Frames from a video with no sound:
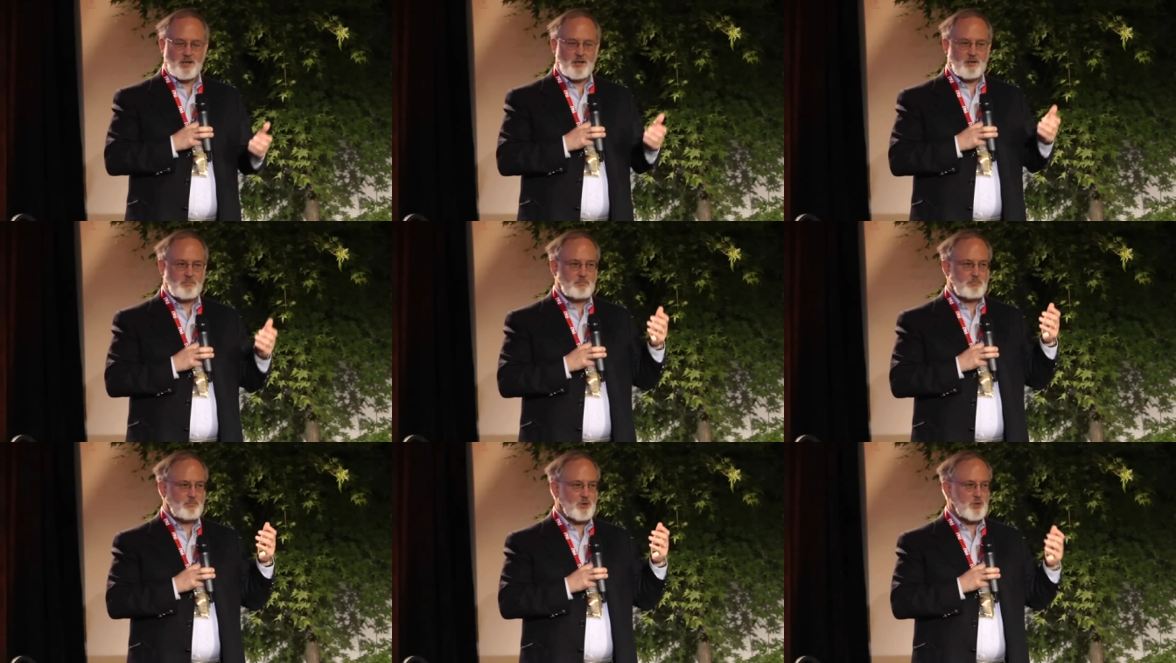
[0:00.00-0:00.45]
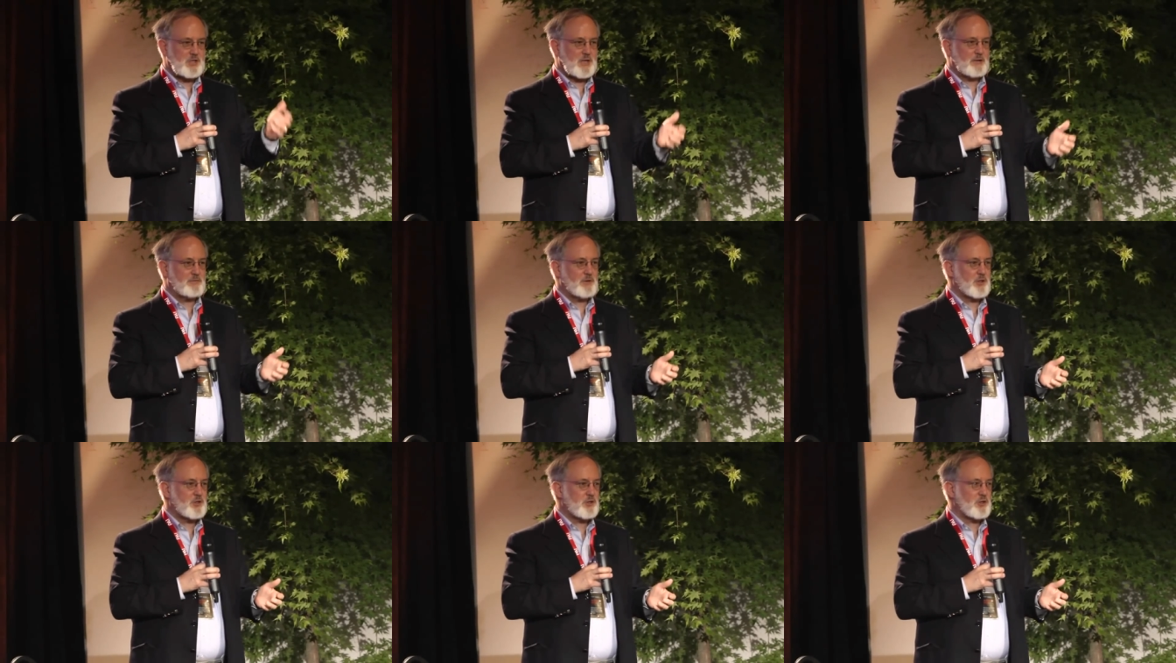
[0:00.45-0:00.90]
Um,
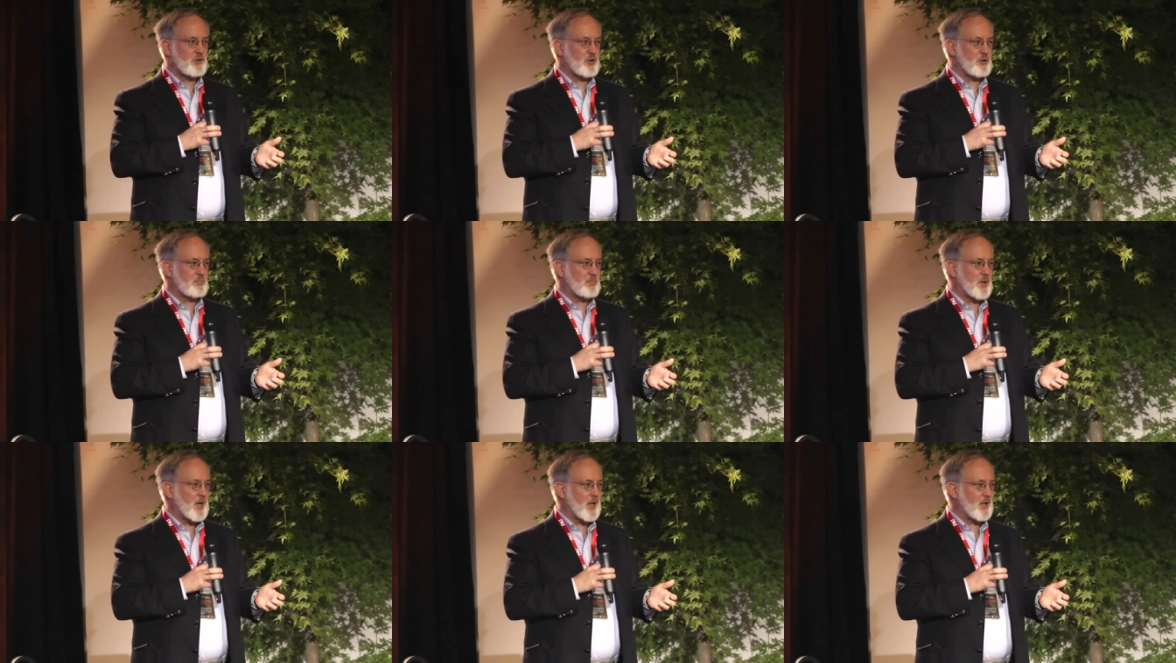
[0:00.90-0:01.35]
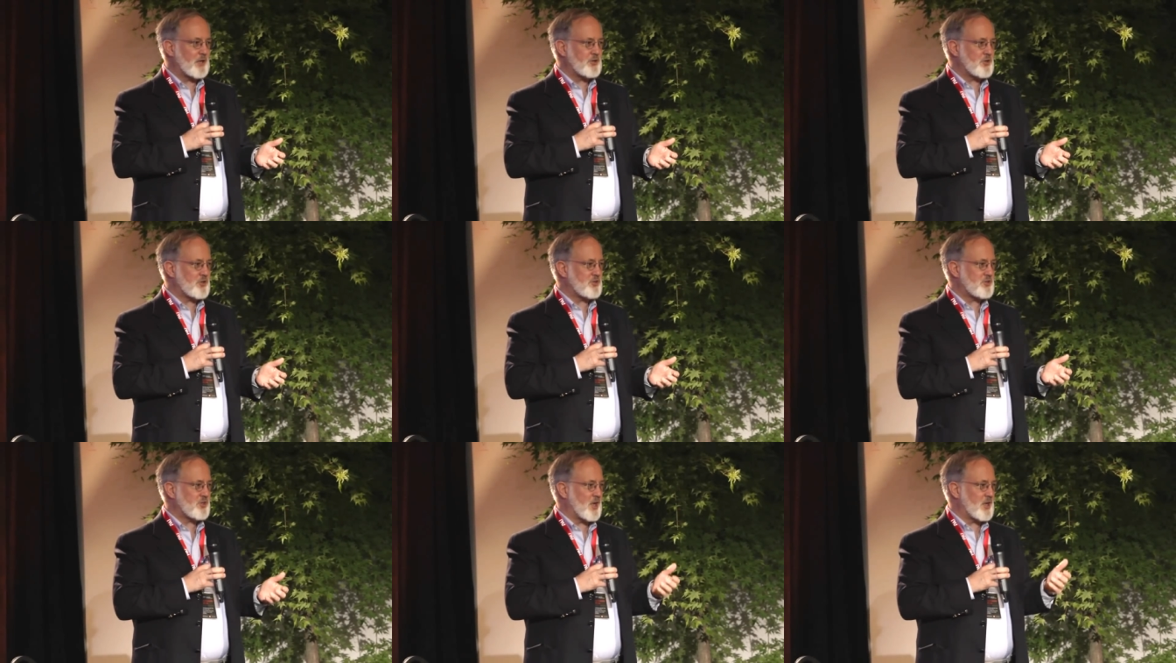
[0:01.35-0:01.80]
most evolutionary
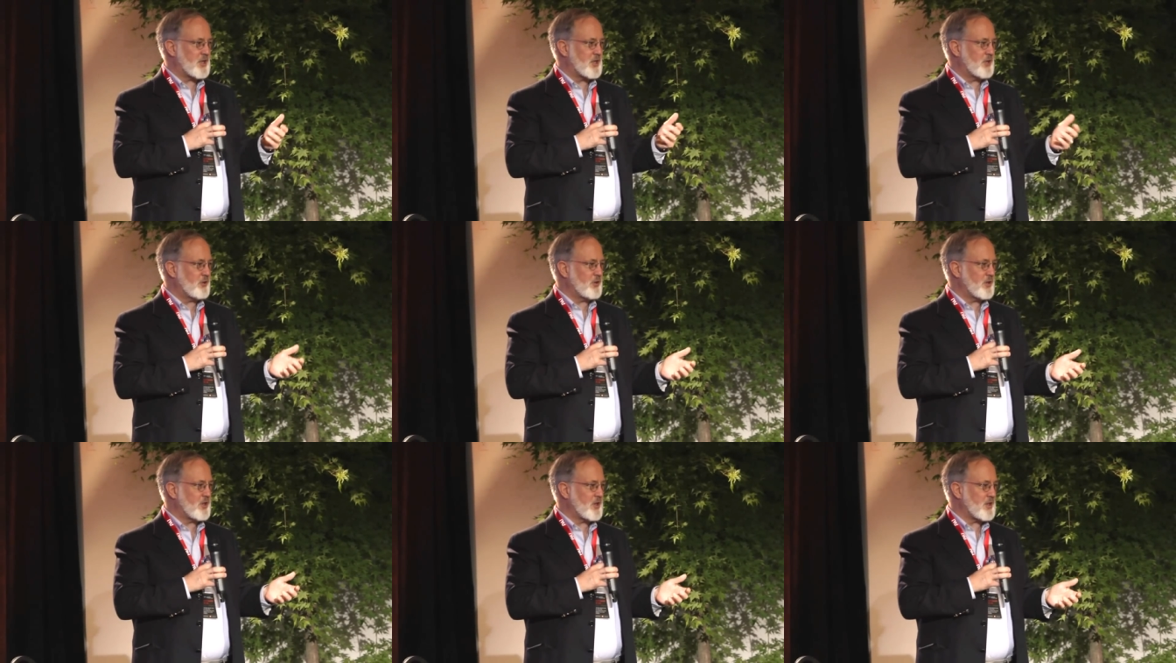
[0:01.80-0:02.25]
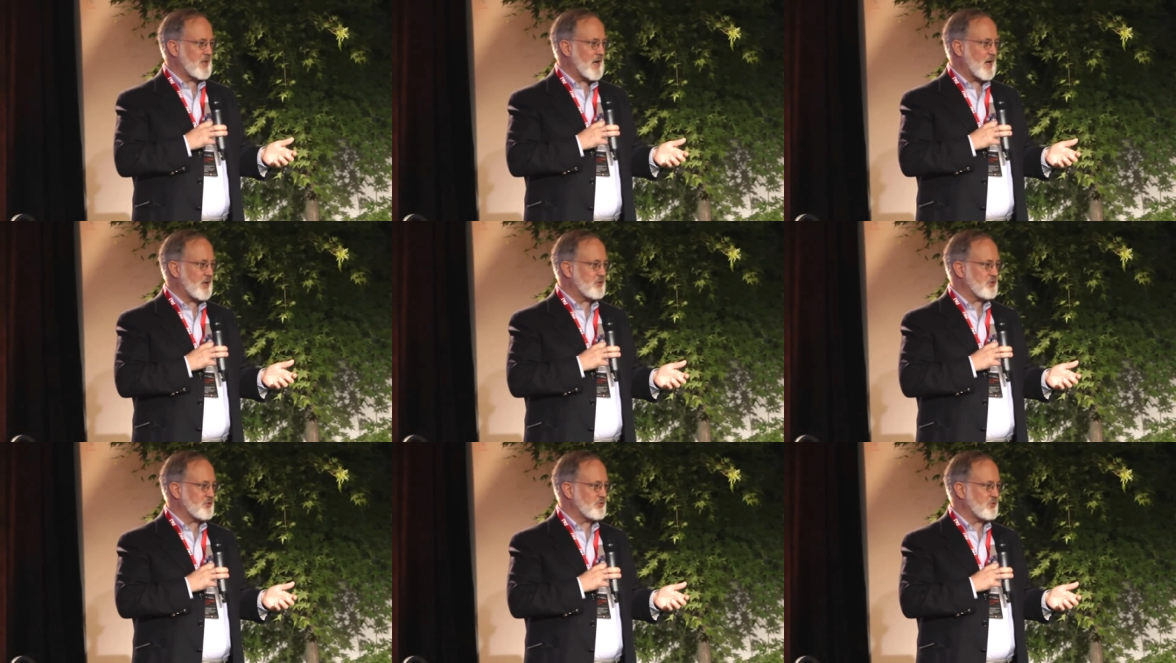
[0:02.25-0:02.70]
biologists, on hearing that
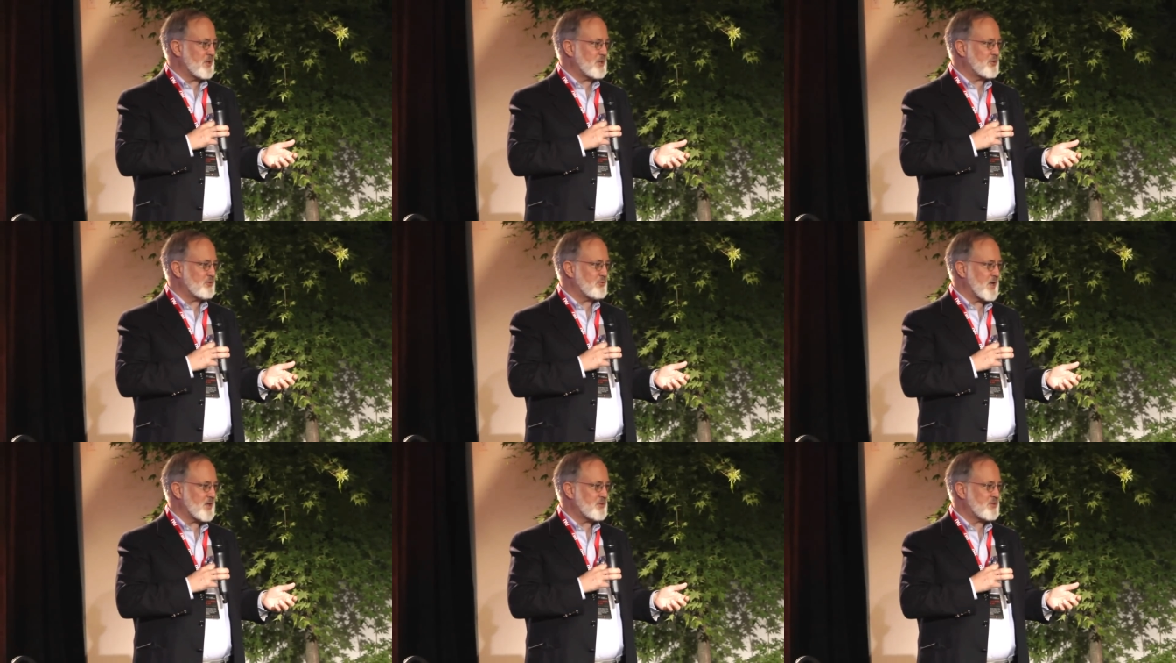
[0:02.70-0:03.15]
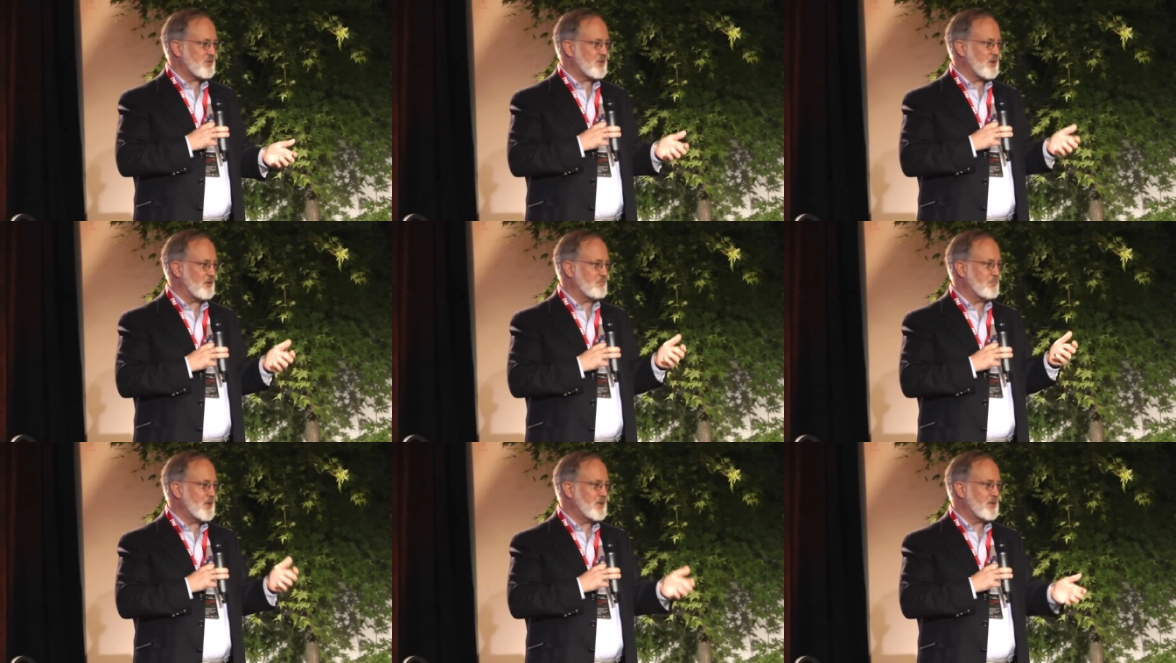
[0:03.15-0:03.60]
doctors are
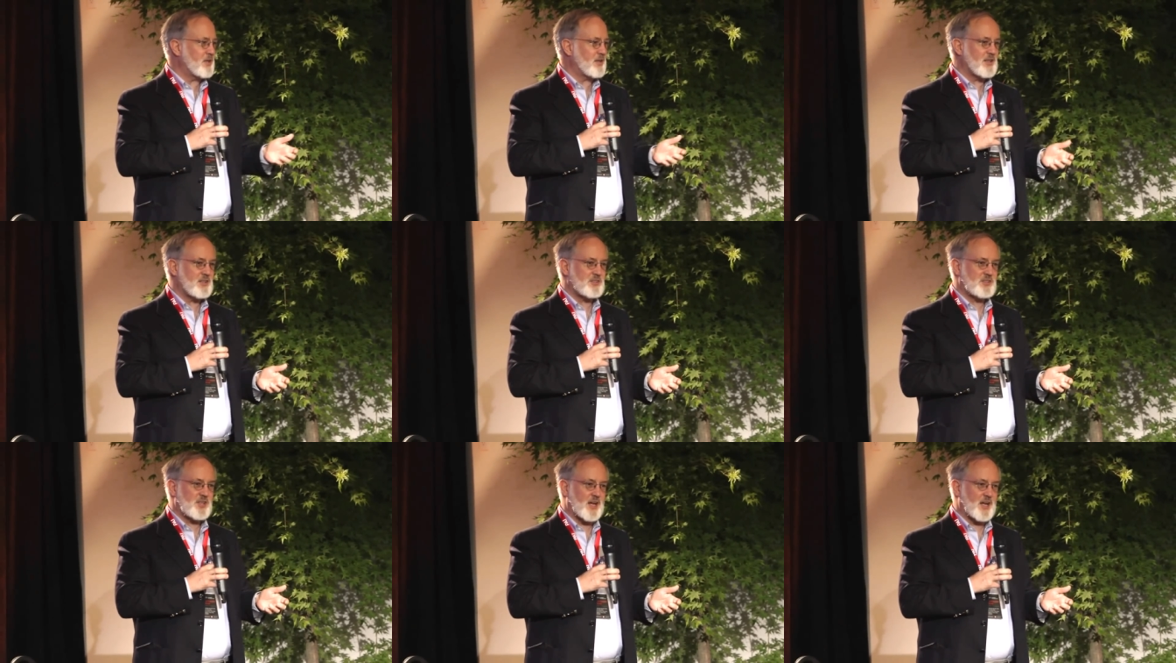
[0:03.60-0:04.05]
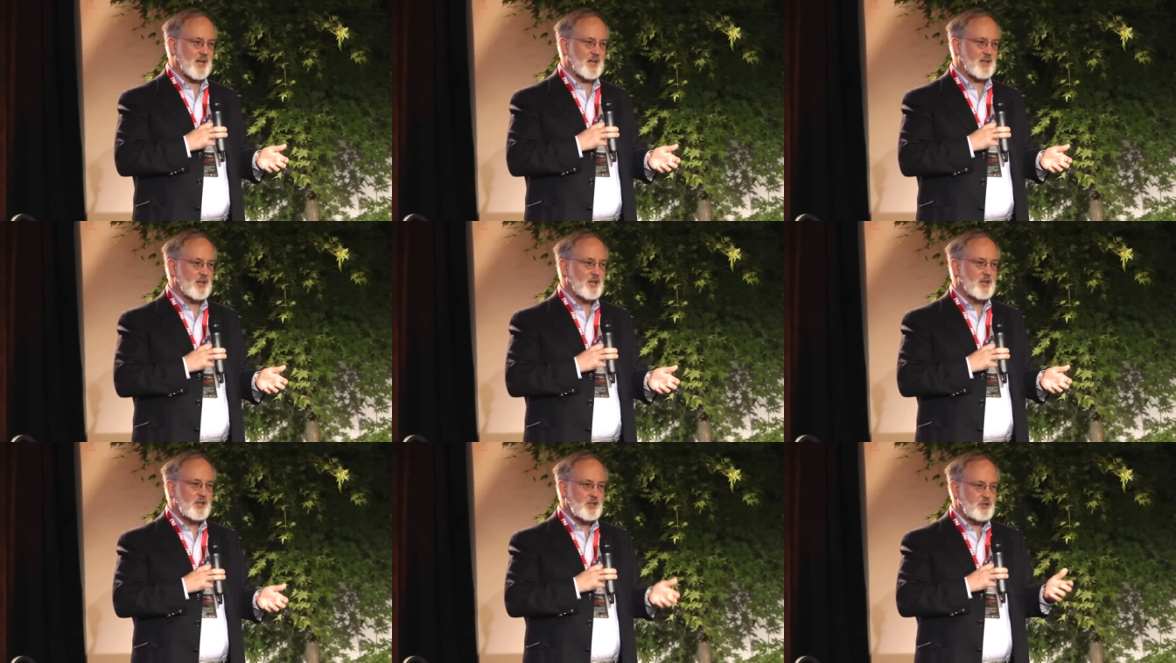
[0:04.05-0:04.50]
interested, immediately
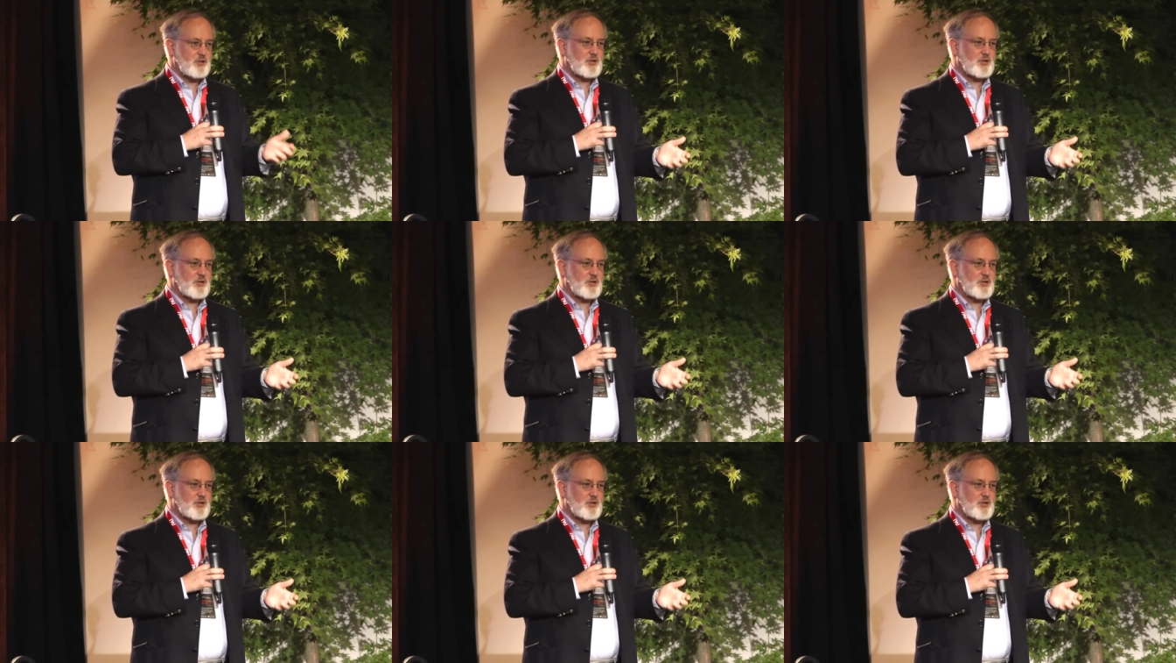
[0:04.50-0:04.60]
say,